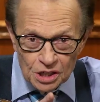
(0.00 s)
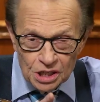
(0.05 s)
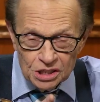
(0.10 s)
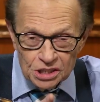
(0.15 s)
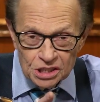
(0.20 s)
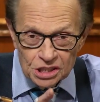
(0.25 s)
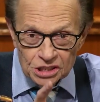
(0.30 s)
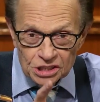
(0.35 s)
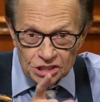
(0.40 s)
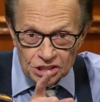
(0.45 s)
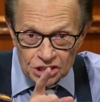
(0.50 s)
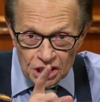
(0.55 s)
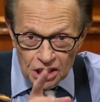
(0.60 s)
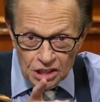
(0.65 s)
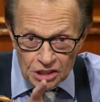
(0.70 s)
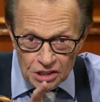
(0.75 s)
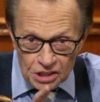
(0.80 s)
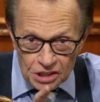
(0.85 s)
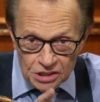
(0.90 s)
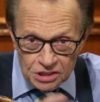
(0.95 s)
in to
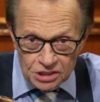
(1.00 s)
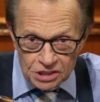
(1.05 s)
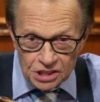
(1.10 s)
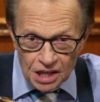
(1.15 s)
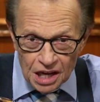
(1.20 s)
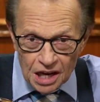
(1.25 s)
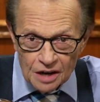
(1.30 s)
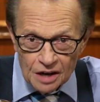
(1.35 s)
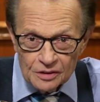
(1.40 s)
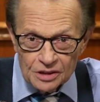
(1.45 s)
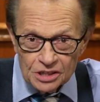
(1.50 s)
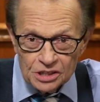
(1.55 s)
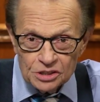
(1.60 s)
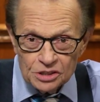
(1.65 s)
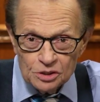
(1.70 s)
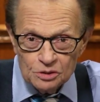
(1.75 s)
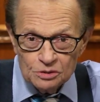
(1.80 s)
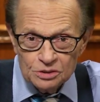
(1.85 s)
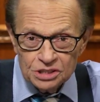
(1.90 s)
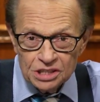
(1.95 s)
Genius, airing
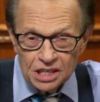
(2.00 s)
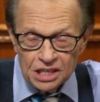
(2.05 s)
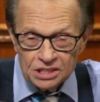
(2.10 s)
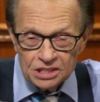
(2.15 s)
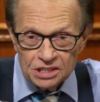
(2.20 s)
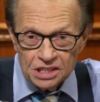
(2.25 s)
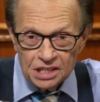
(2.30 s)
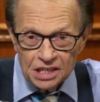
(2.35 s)
Tuesdays at